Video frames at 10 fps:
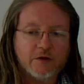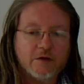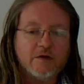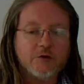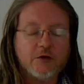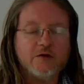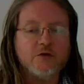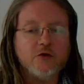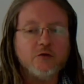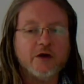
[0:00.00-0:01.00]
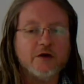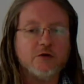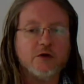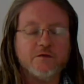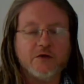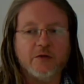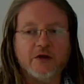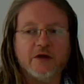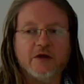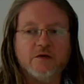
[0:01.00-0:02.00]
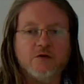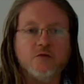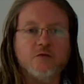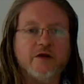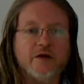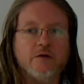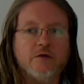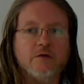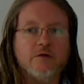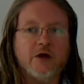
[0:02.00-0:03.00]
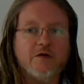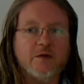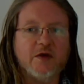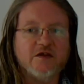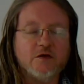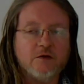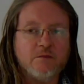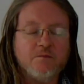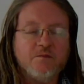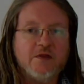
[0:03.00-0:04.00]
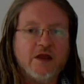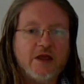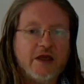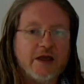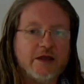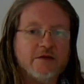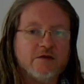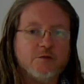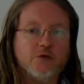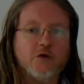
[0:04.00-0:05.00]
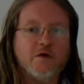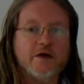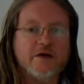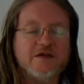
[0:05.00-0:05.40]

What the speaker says: integrate the new aircraft coming into their traffic pattern and provide